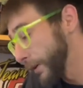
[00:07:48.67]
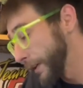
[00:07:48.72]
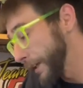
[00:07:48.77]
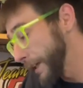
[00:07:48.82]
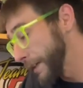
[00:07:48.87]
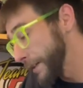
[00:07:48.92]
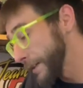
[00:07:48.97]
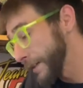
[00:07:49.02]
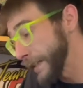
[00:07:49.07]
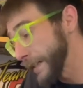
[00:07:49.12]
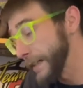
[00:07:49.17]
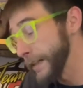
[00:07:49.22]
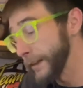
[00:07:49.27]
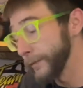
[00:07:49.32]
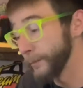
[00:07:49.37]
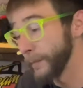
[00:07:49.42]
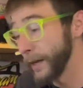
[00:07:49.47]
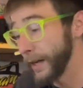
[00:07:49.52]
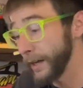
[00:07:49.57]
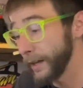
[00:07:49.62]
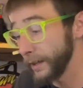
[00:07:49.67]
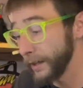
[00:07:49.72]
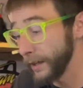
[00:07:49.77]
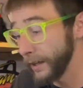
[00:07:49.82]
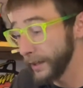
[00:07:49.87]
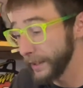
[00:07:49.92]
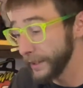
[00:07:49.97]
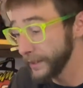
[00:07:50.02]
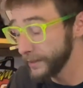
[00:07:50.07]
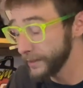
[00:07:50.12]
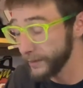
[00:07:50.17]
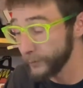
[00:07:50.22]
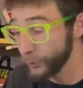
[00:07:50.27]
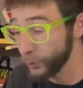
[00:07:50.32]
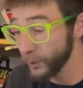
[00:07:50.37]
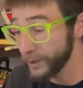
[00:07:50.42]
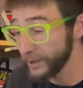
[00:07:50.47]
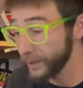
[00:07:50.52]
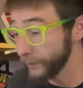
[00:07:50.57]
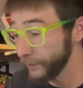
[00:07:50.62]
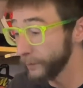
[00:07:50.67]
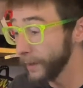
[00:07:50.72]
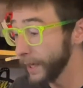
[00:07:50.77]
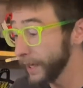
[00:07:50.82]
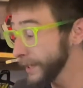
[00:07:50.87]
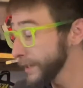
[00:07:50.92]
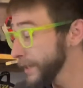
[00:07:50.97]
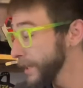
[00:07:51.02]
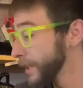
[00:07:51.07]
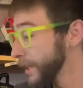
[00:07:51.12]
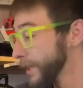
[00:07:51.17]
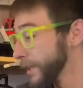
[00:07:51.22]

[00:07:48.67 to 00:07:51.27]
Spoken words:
ESC of choice of mine.